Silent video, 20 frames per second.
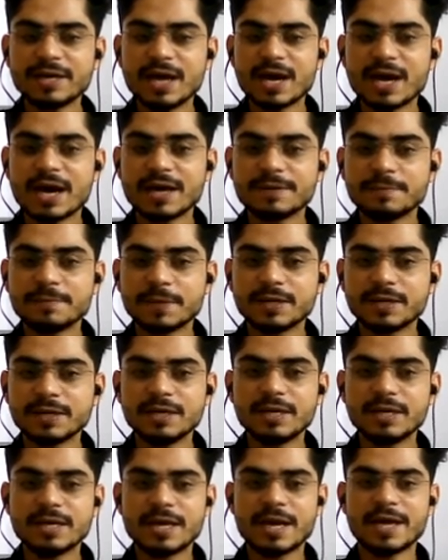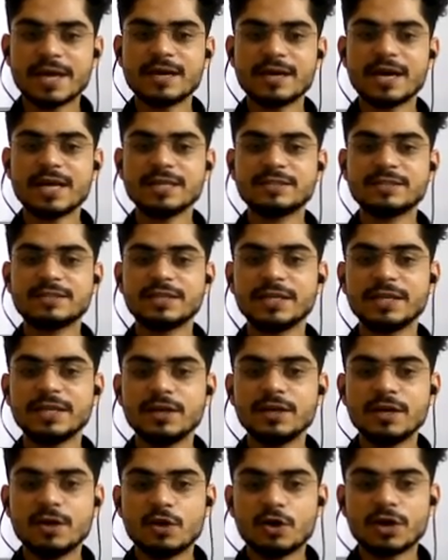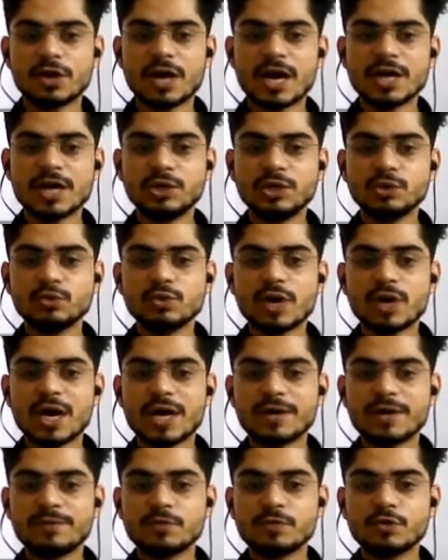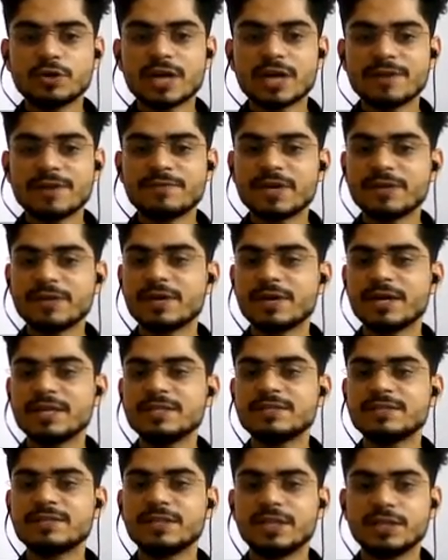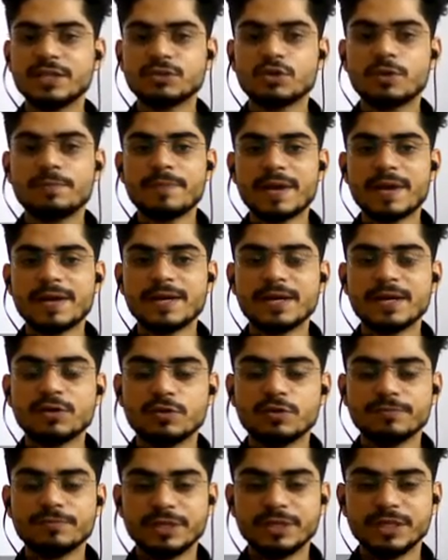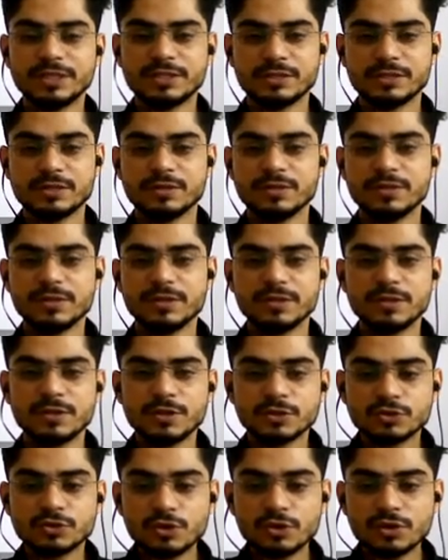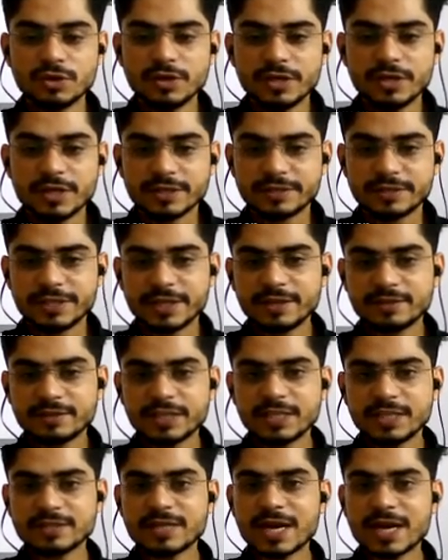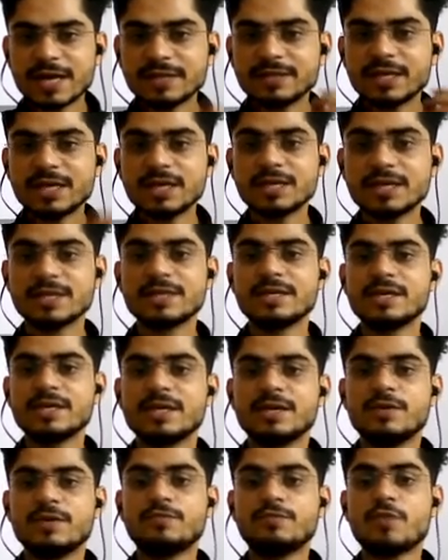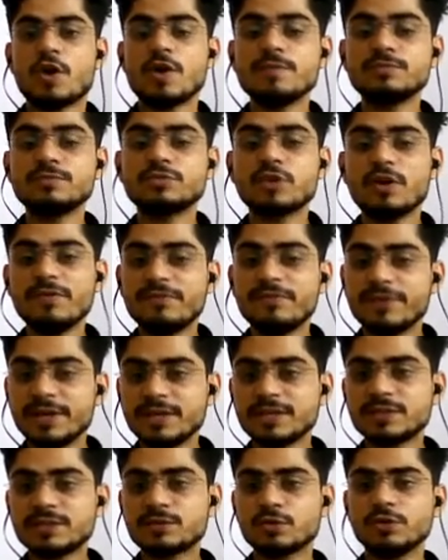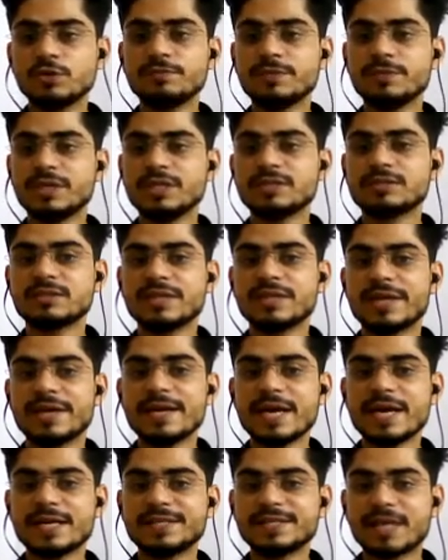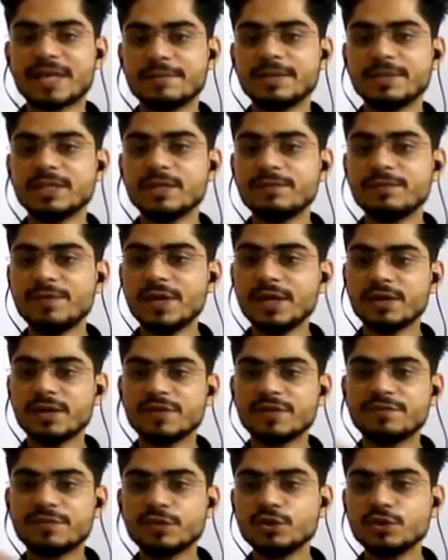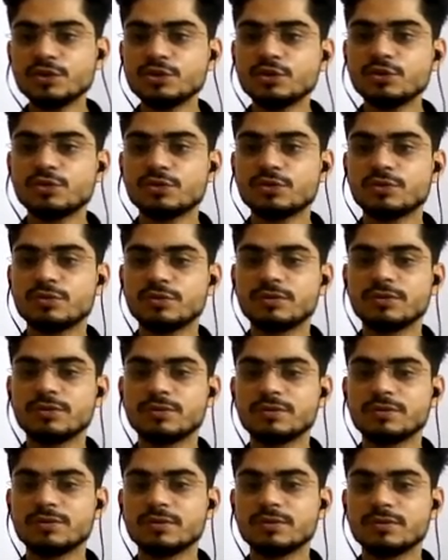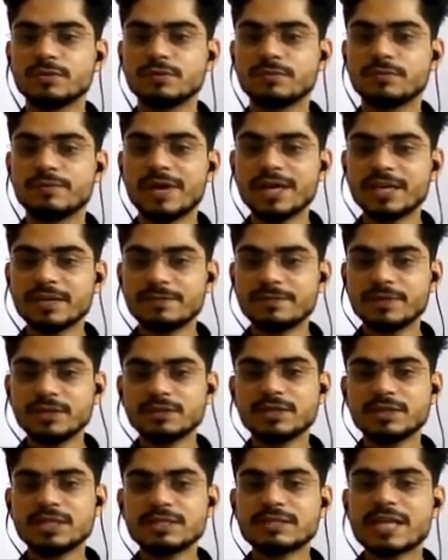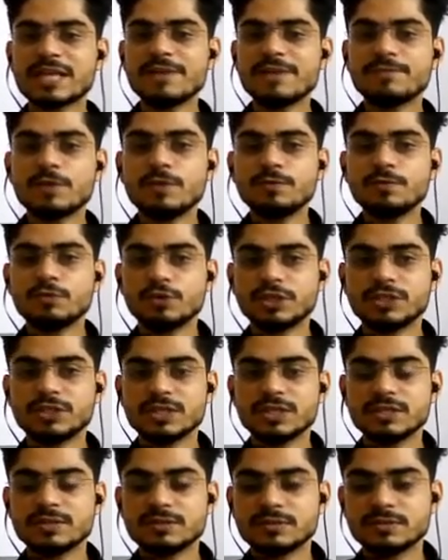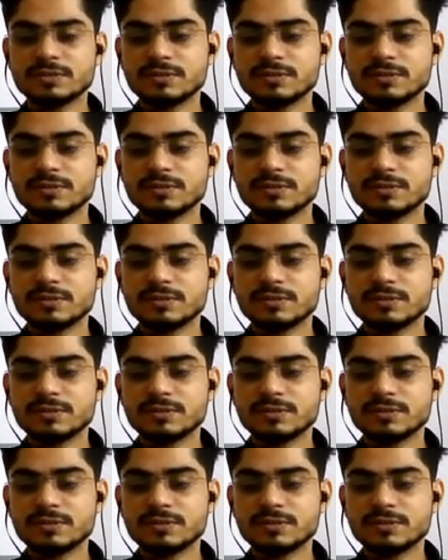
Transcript: na R1 and R3 or R2, R4, R5 are in series or parallel combination. So these are the forms of Wheatstone Bridge. An examiner will confuse you by giving this type of questions,